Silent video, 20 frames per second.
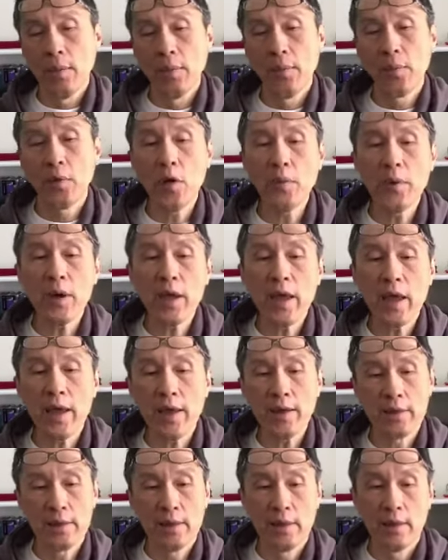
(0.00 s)

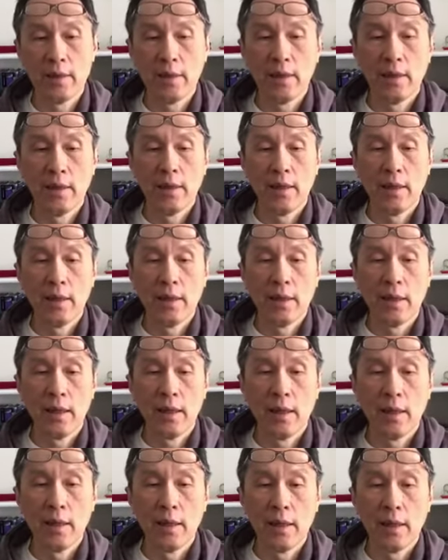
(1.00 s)
propagate
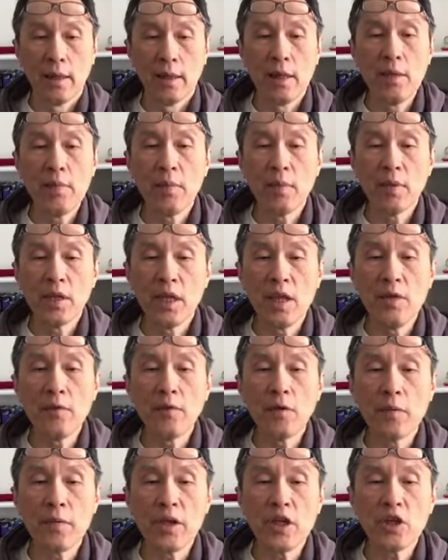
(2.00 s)
the
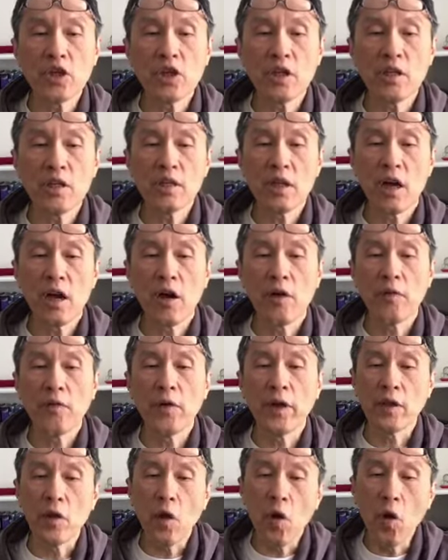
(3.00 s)
informations of
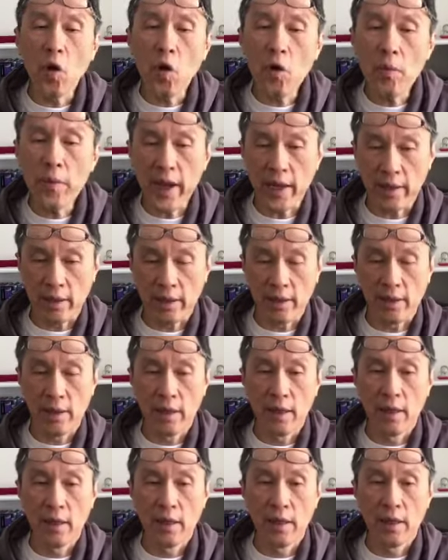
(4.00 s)
an old man
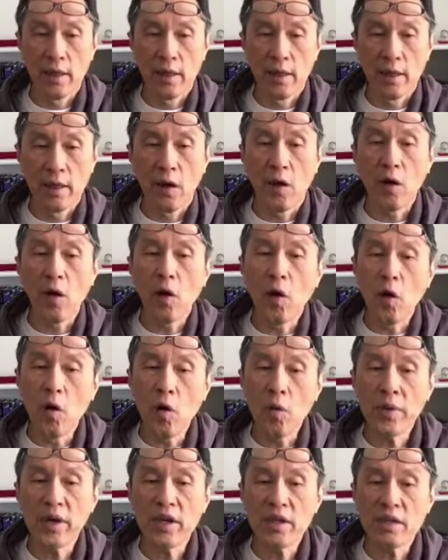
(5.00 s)
or
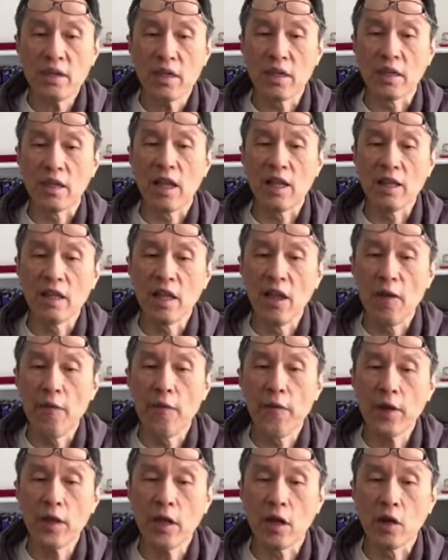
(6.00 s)
old person can
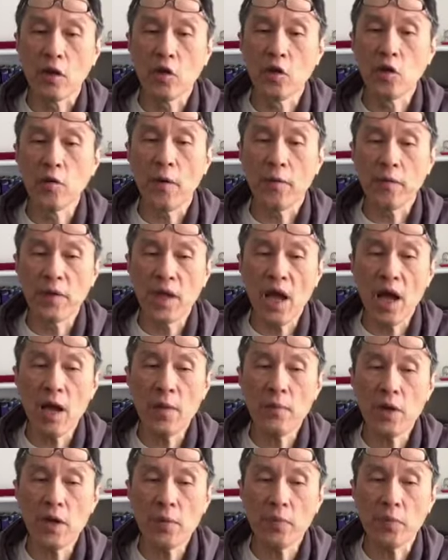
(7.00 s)
defeat a group of young
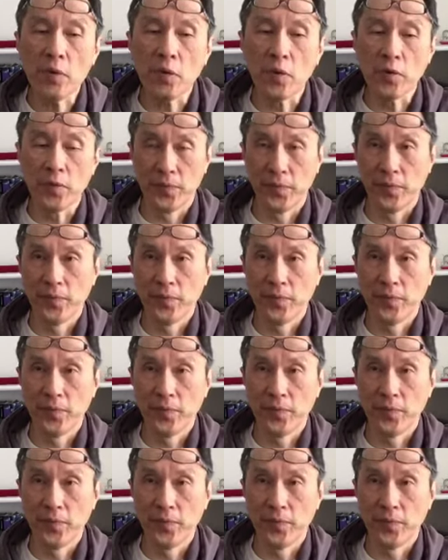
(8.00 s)
people